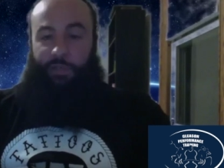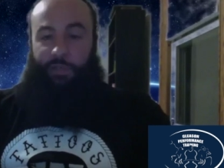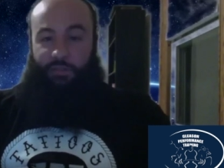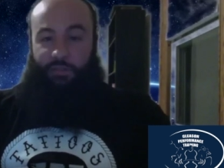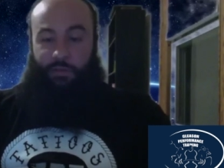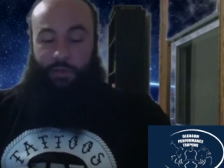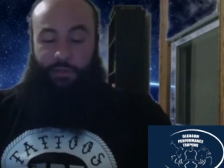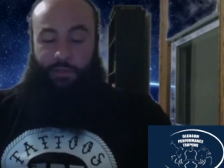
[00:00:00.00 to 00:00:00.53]
So
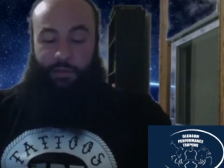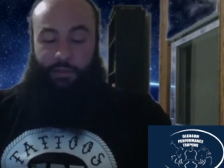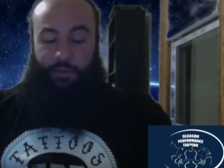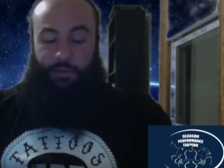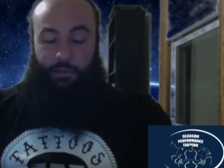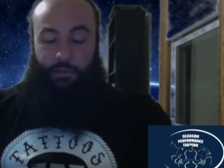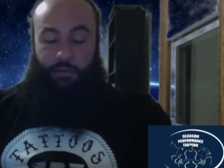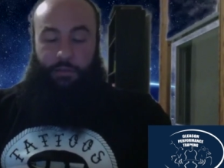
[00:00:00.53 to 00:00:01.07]
I think
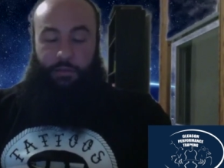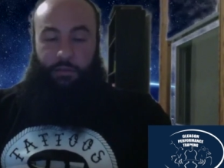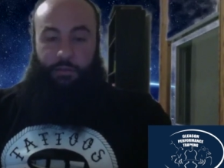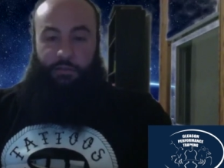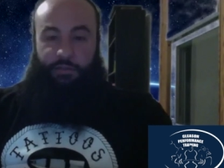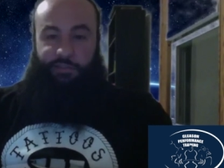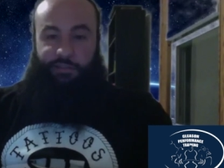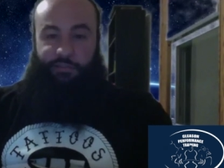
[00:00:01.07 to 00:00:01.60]

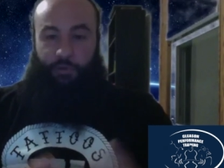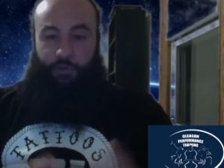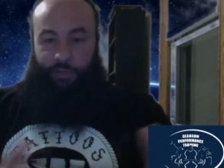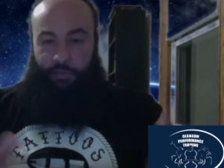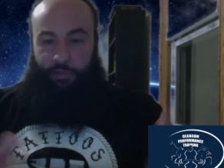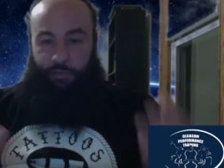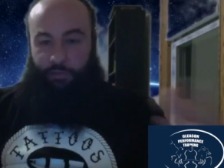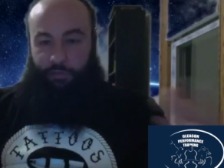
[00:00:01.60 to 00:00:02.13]
just
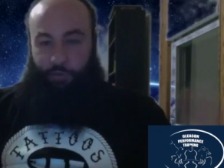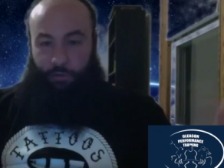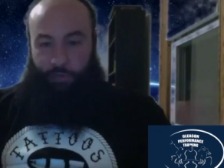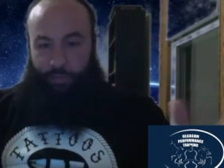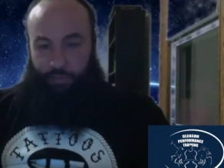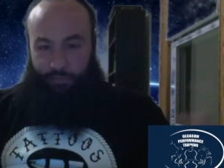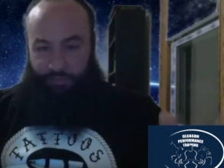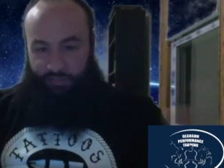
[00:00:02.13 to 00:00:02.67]

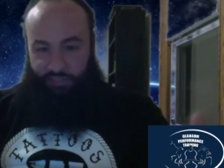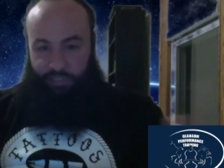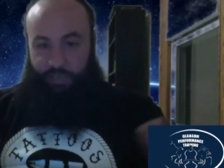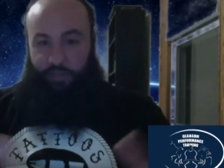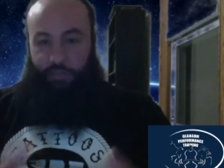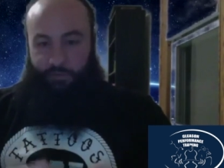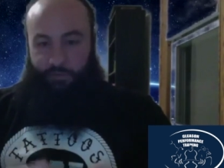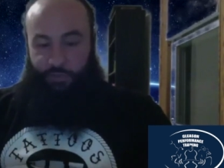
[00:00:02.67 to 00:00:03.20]
learning the
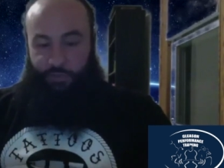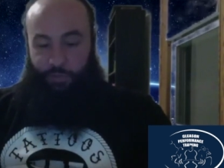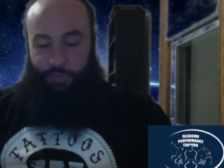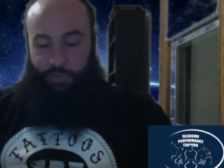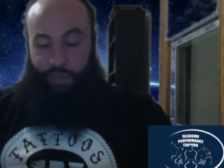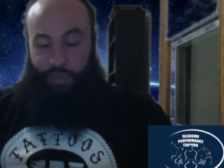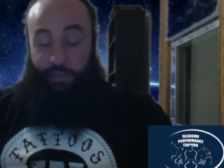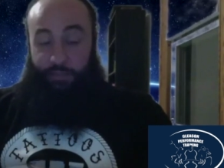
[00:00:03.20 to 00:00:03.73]
skill of doing
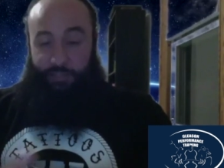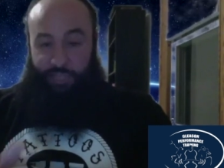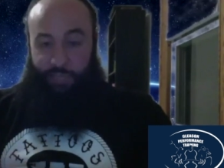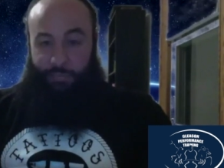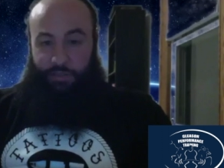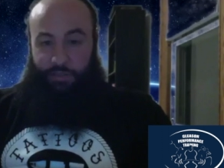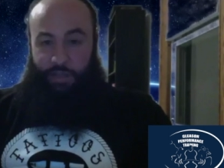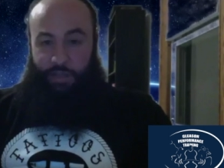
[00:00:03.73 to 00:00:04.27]
that and
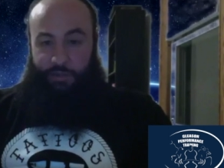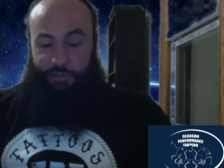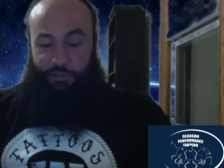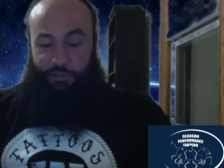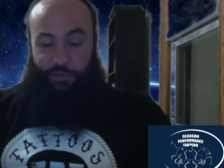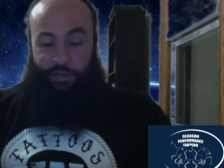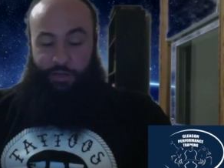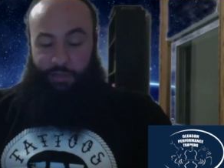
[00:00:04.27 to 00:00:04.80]
keeping that in your training,